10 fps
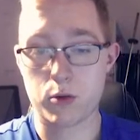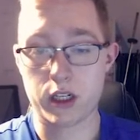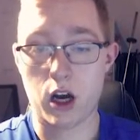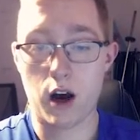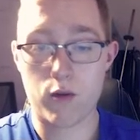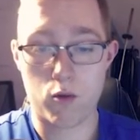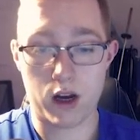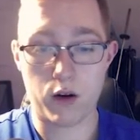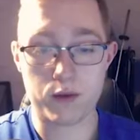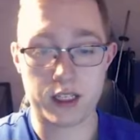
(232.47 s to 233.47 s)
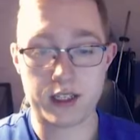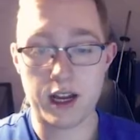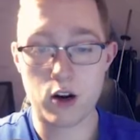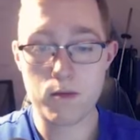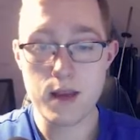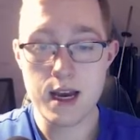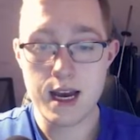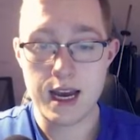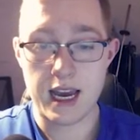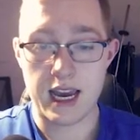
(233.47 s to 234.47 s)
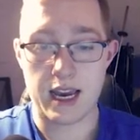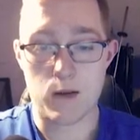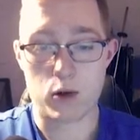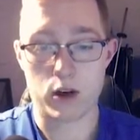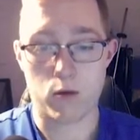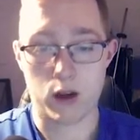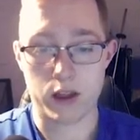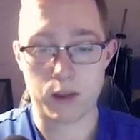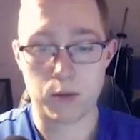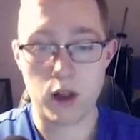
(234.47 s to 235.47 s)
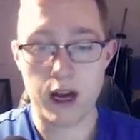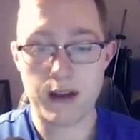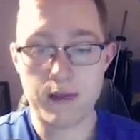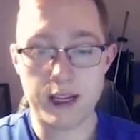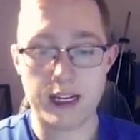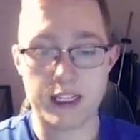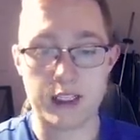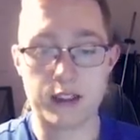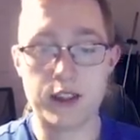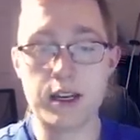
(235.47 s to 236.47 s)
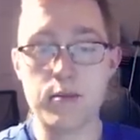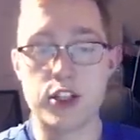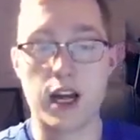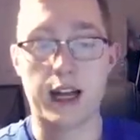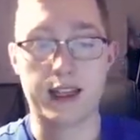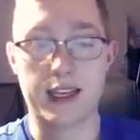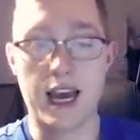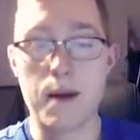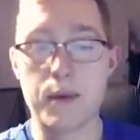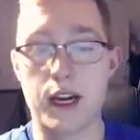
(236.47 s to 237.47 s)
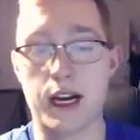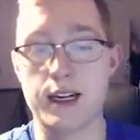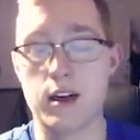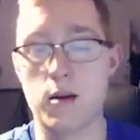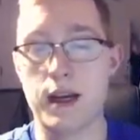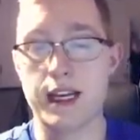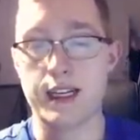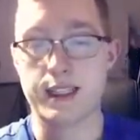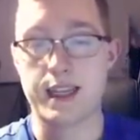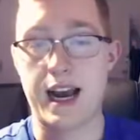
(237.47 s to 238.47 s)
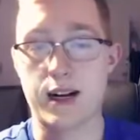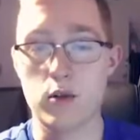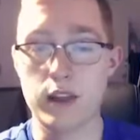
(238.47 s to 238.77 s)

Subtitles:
We're going to hover right over the center, and we're going to run this play, and as you can see, shot the gap, and I ended up making a tackle.